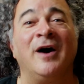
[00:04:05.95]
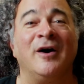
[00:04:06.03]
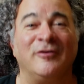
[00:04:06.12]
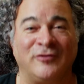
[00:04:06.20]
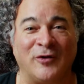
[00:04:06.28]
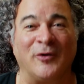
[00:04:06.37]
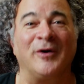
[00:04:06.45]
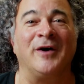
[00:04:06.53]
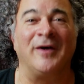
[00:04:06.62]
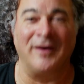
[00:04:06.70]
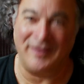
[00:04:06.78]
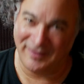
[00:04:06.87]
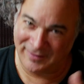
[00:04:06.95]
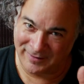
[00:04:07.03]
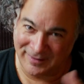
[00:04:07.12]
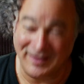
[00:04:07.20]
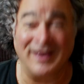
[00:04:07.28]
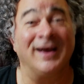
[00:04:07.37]
for
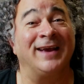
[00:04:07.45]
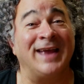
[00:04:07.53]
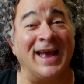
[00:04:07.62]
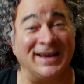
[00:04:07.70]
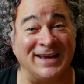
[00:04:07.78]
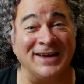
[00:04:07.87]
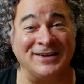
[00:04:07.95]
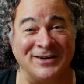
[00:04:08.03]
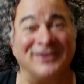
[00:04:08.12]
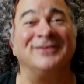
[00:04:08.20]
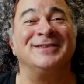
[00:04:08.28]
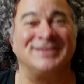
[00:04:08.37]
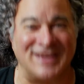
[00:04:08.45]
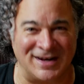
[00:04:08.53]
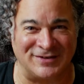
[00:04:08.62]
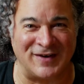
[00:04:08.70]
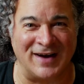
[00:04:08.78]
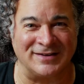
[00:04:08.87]
Can't Get No
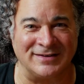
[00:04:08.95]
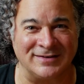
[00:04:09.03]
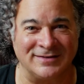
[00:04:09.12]
Satisfaction.